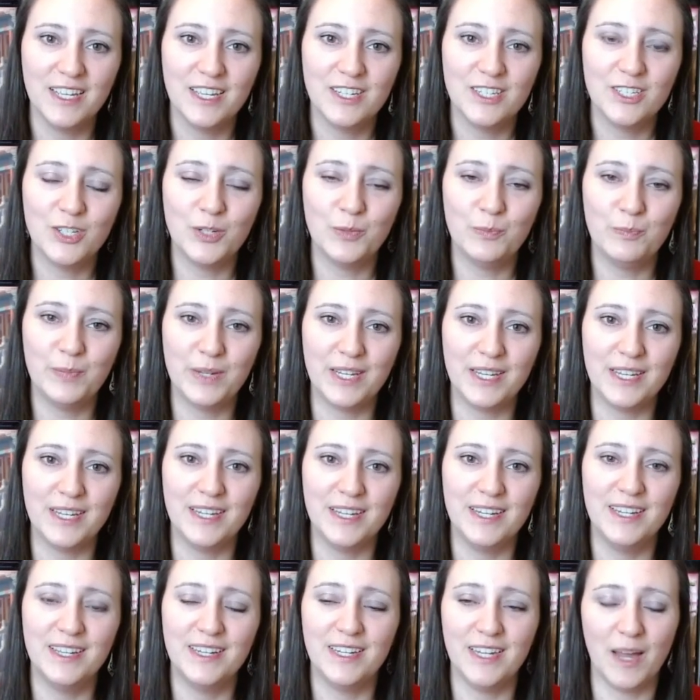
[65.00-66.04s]
to
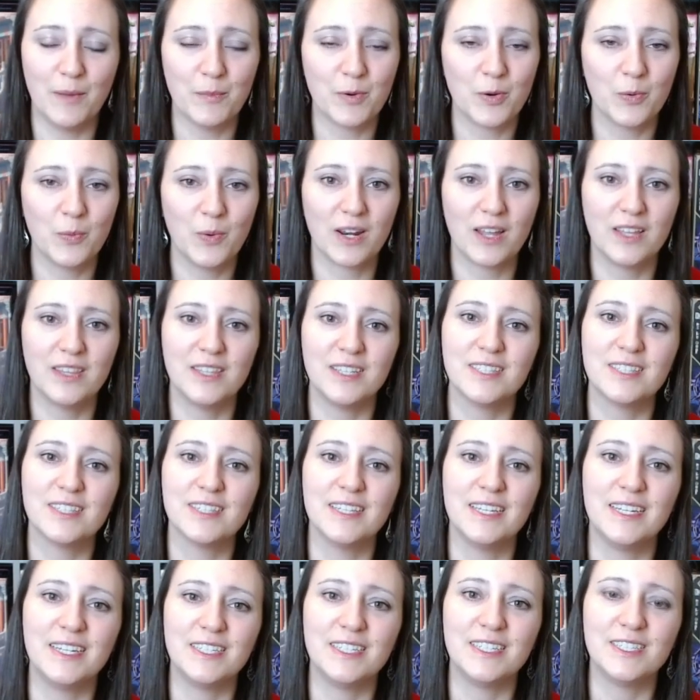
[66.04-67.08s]
be number 1 on this
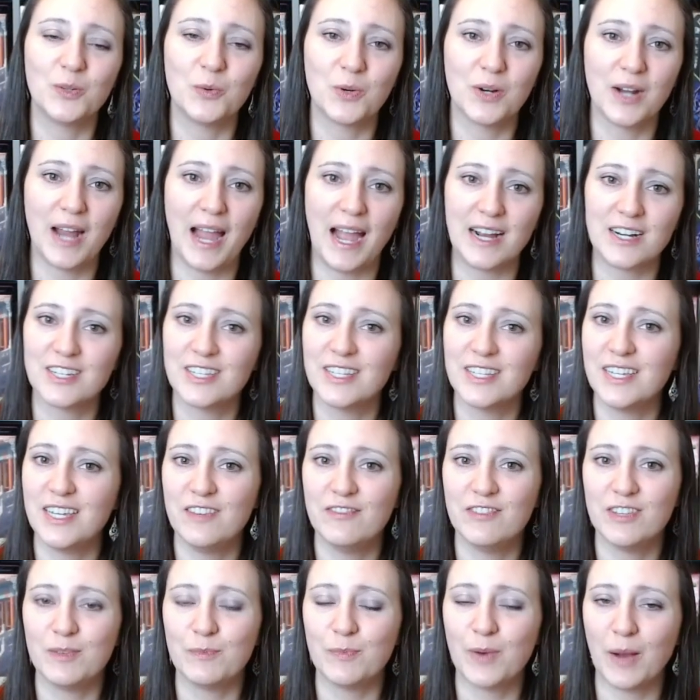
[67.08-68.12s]
list, or actually
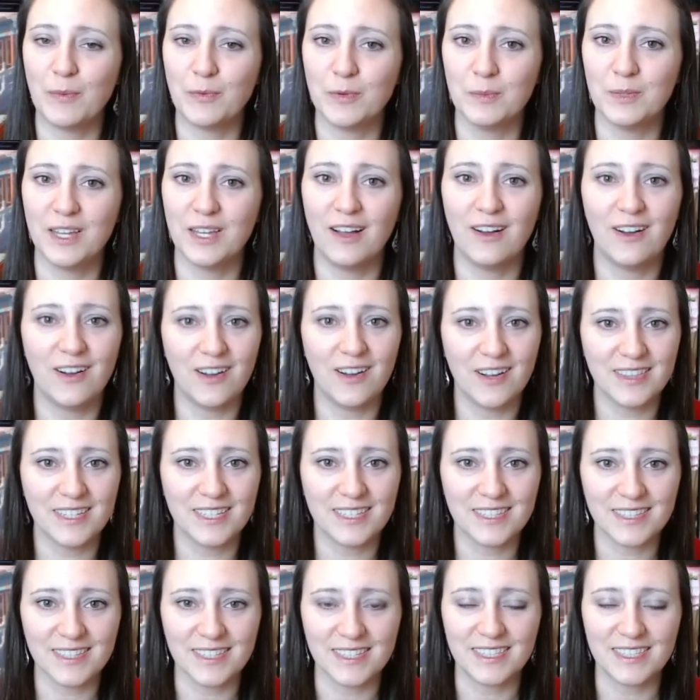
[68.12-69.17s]
even probably on
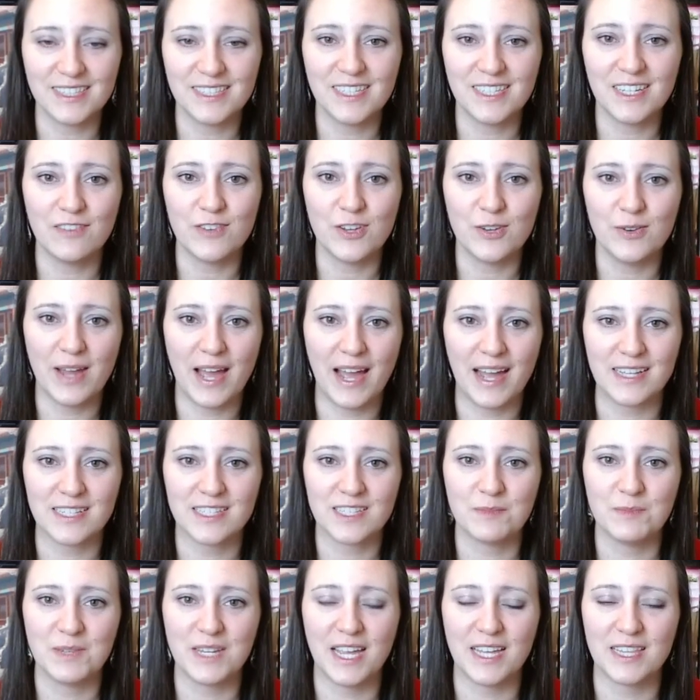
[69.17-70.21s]
this list if you'd
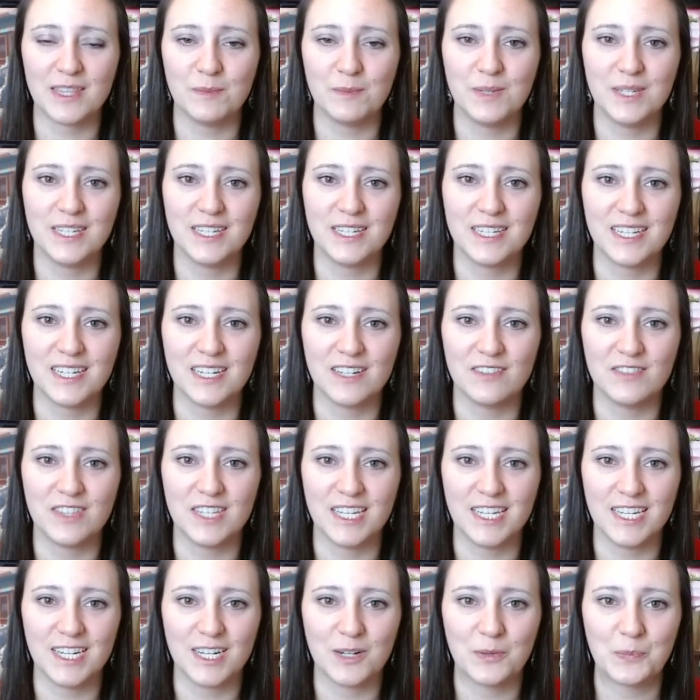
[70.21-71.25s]
asked me at the beginning of the
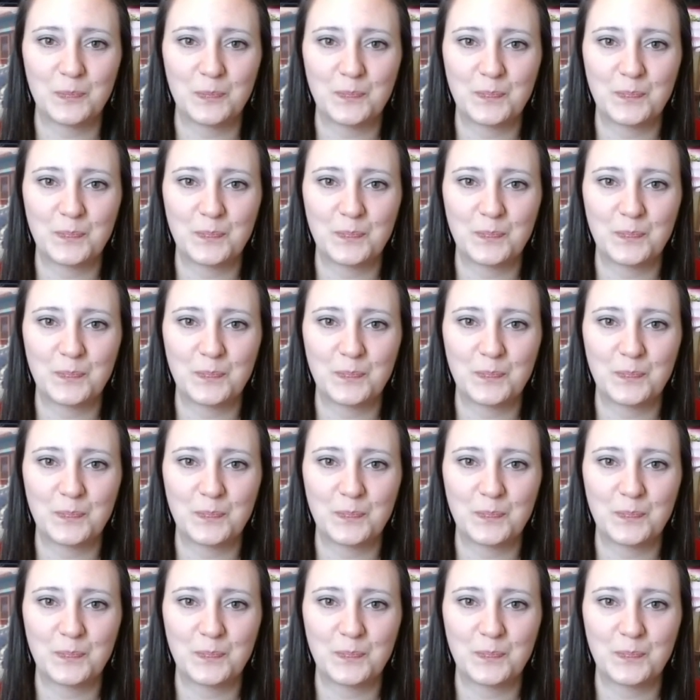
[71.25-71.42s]
year.